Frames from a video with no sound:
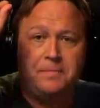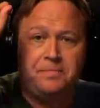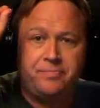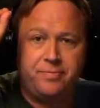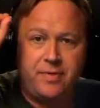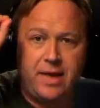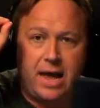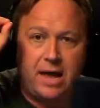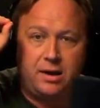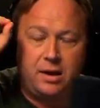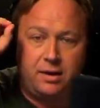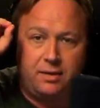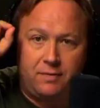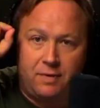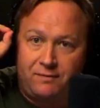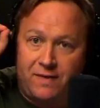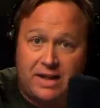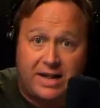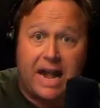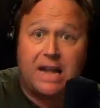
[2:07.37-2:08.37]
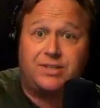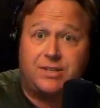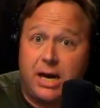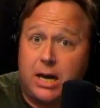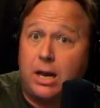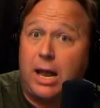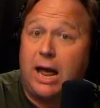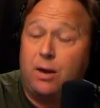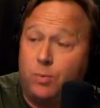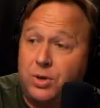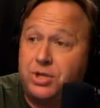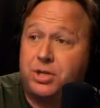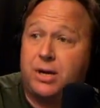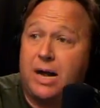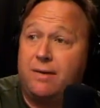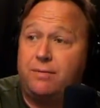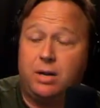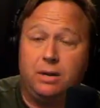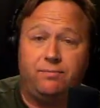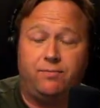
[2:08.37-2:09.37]
That in fact, that's a headline we should
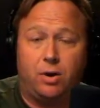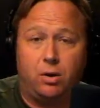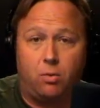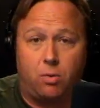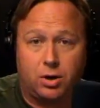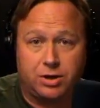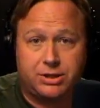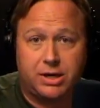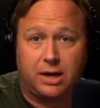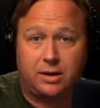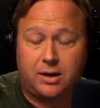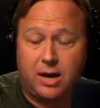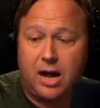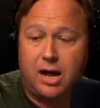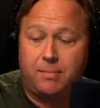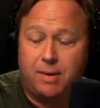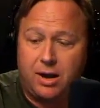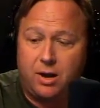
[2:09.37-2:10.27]
have at Infowars.com.